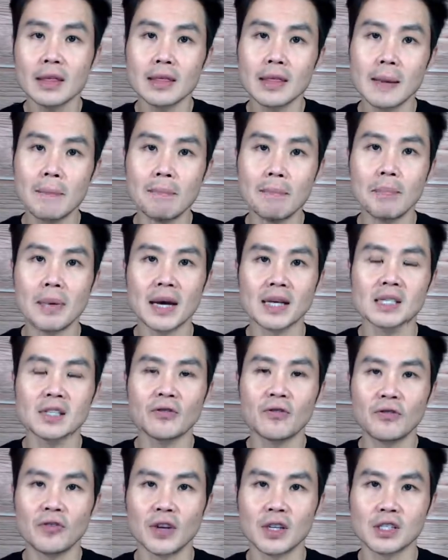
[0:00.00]
that best
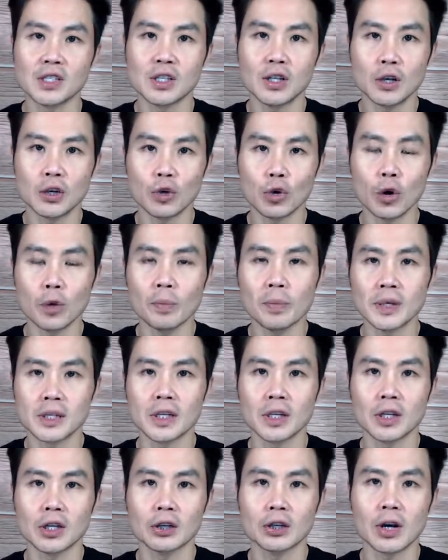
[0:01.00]
fits your
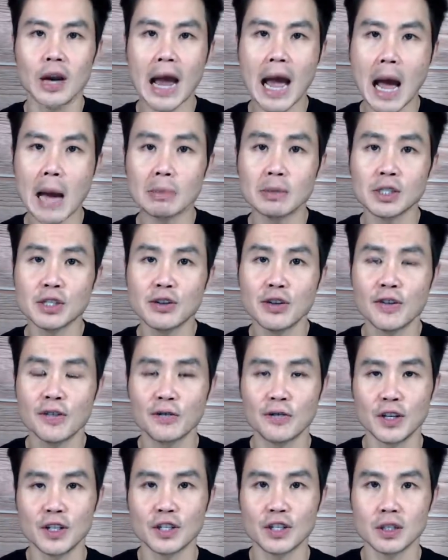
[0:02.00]
particular app's
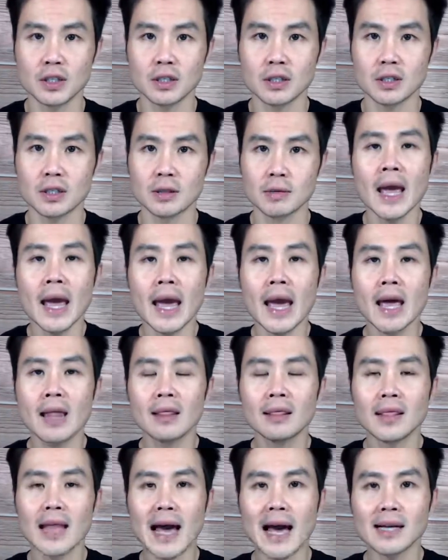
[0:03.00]
features.
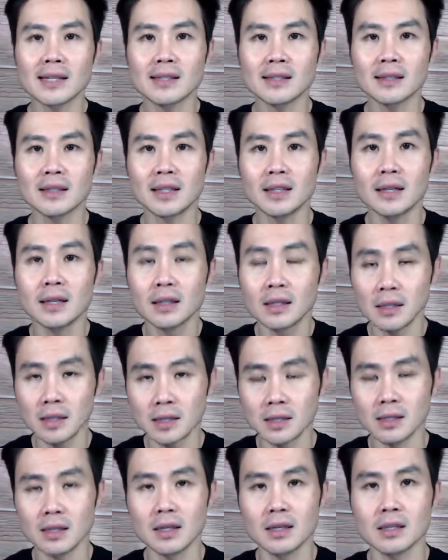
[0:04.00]
And lastly,
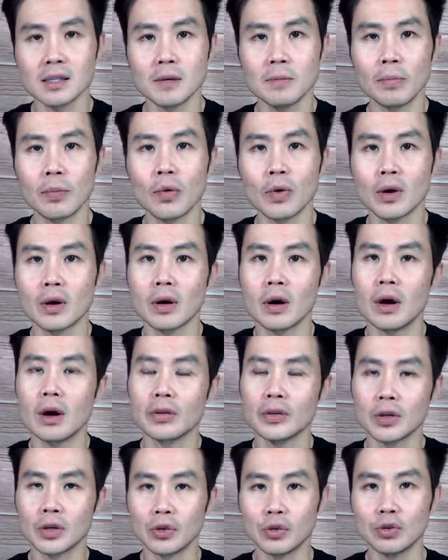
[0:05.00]
this is important on
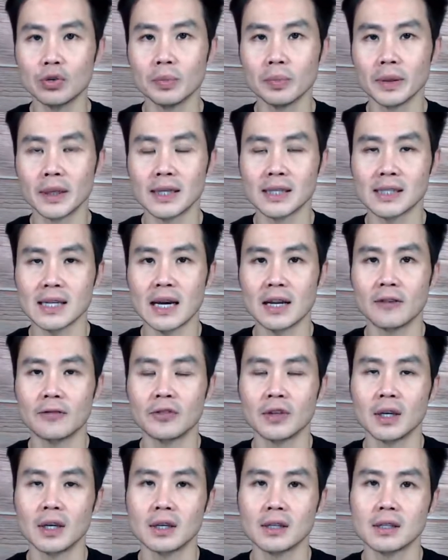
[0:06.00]
the Google Play side of
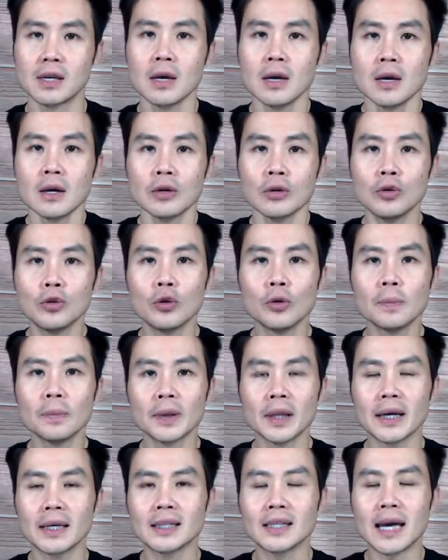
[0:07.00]
things. Google
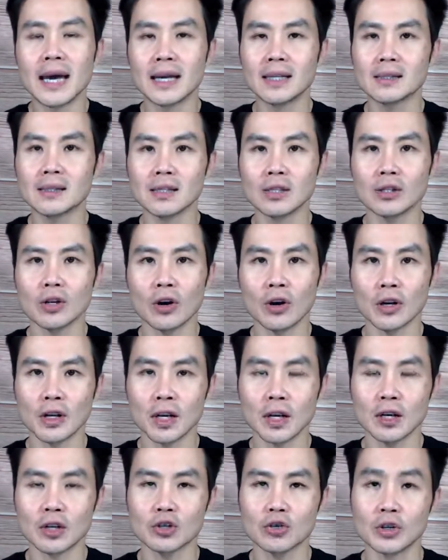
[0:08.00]
Play tends to target
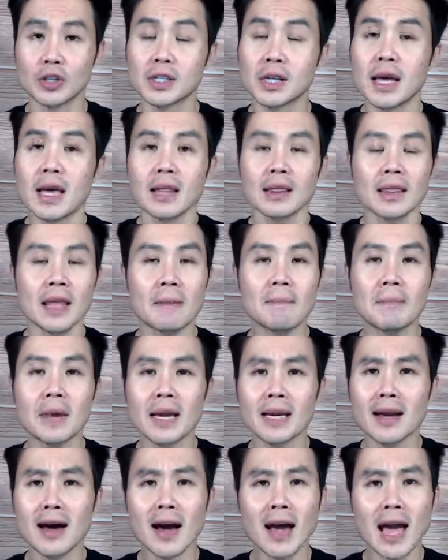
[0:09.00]
countries that may
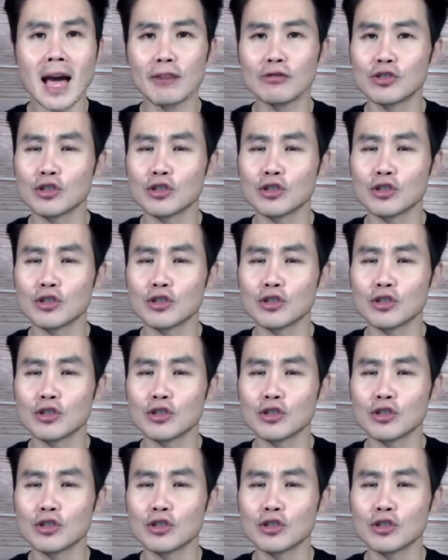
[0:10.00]
not have